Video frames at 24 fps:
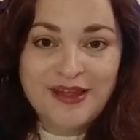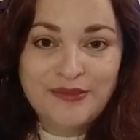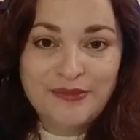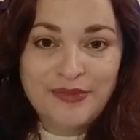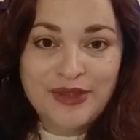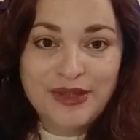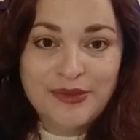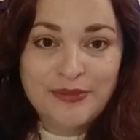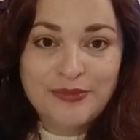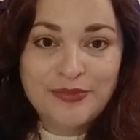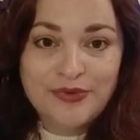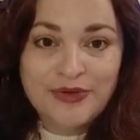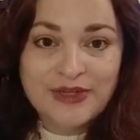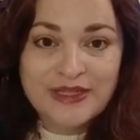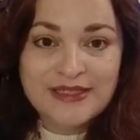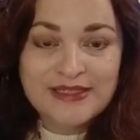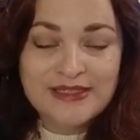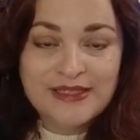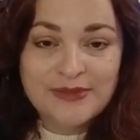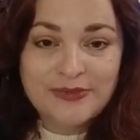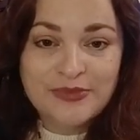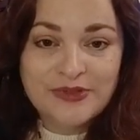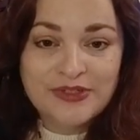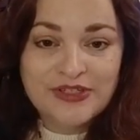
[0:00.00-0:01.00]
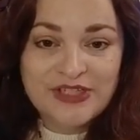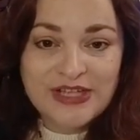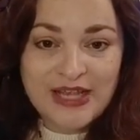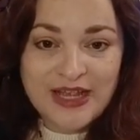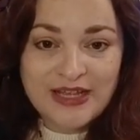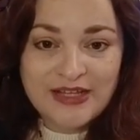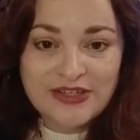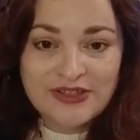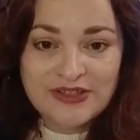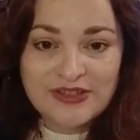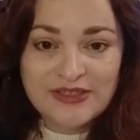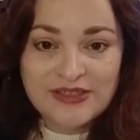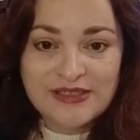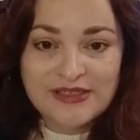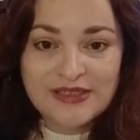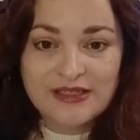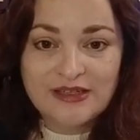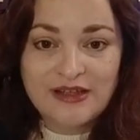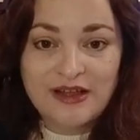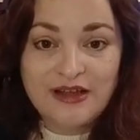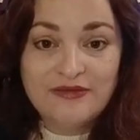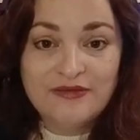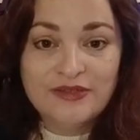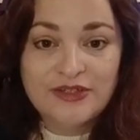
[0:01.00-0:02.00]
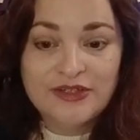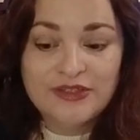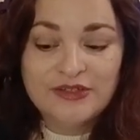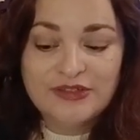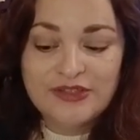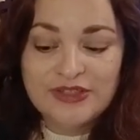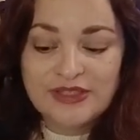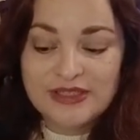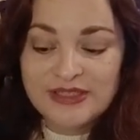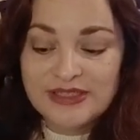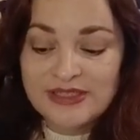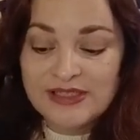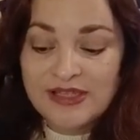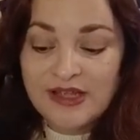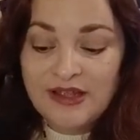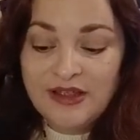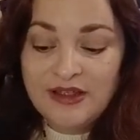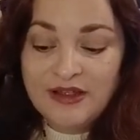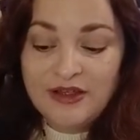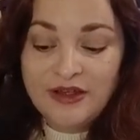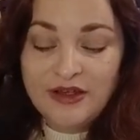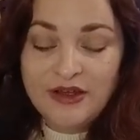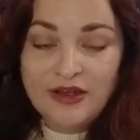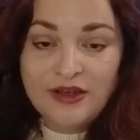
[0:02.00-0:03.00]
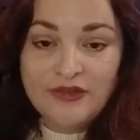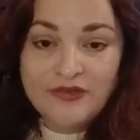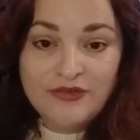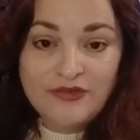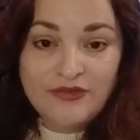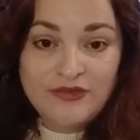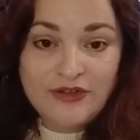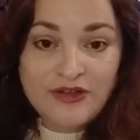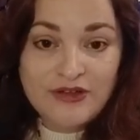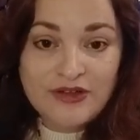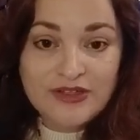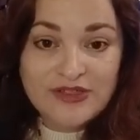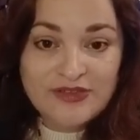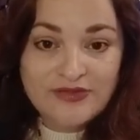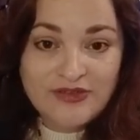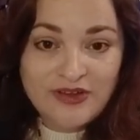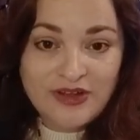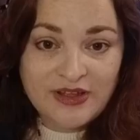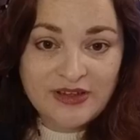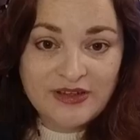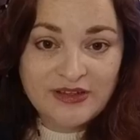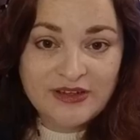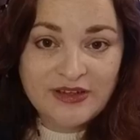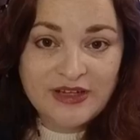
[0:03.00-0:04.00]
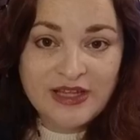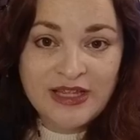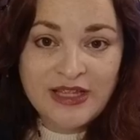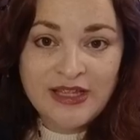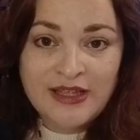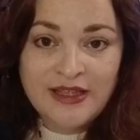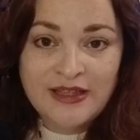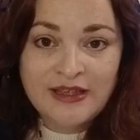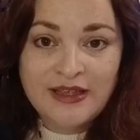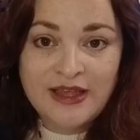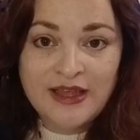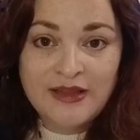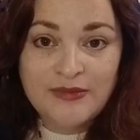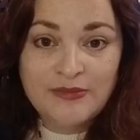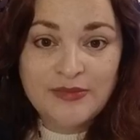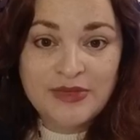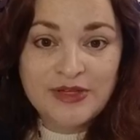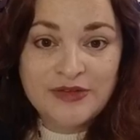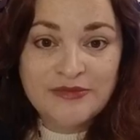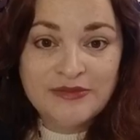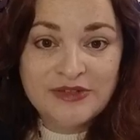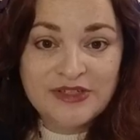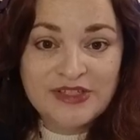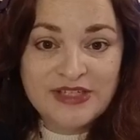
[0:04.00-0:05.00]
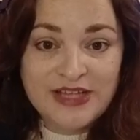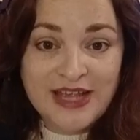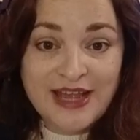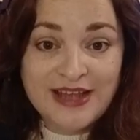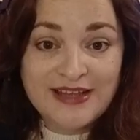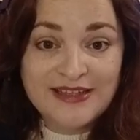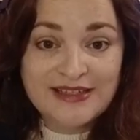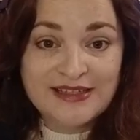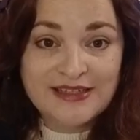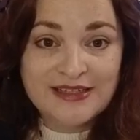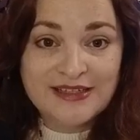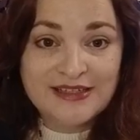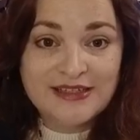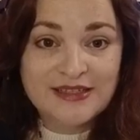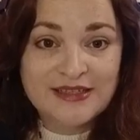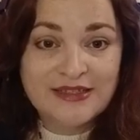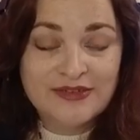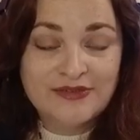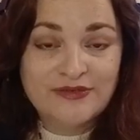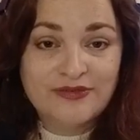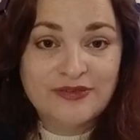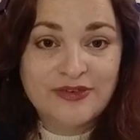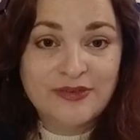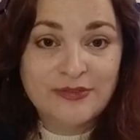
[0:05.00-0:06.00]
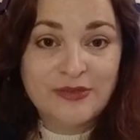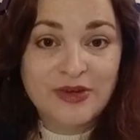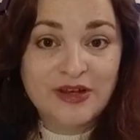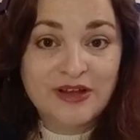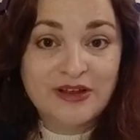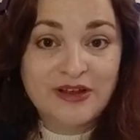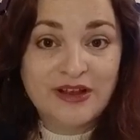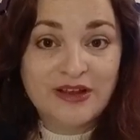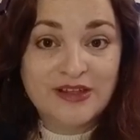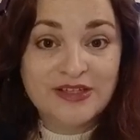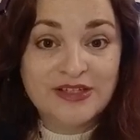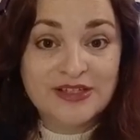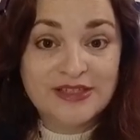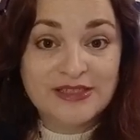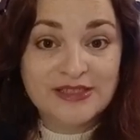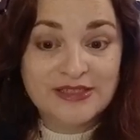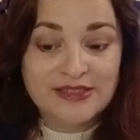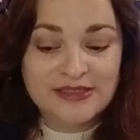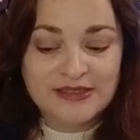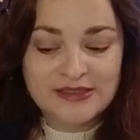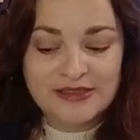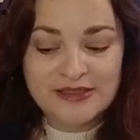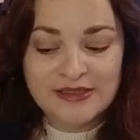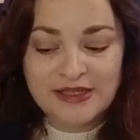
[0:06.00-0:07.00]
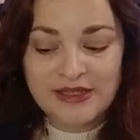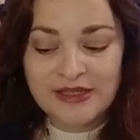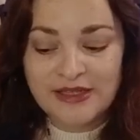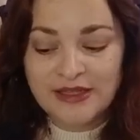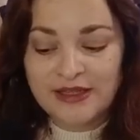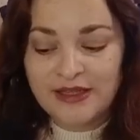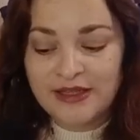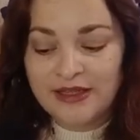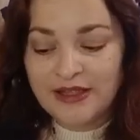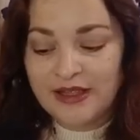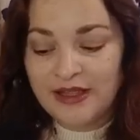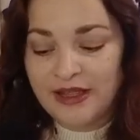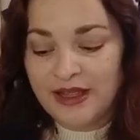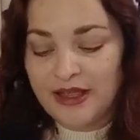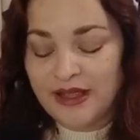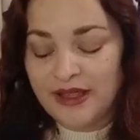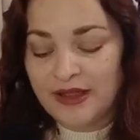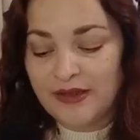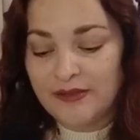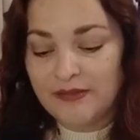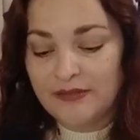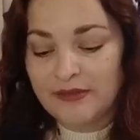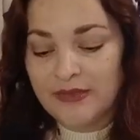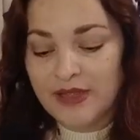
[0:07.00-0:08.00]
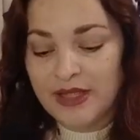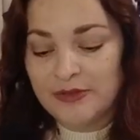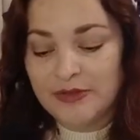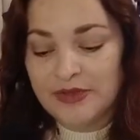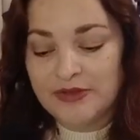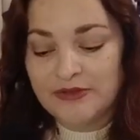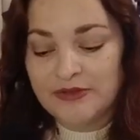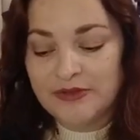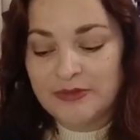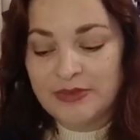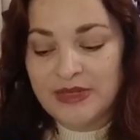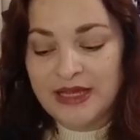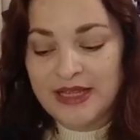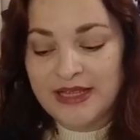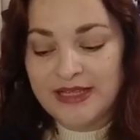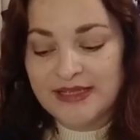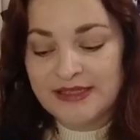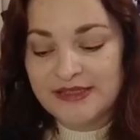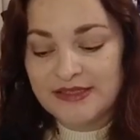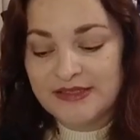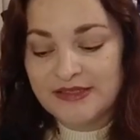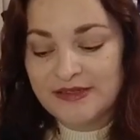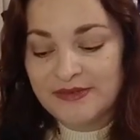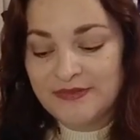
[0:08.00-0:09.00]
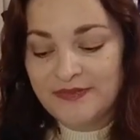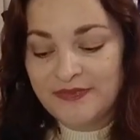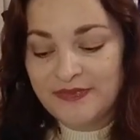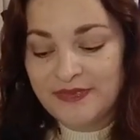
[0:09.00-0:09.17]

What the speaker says: imprints and projections and convolutions of the false Father can be rejected from our consciousness, can be replaced.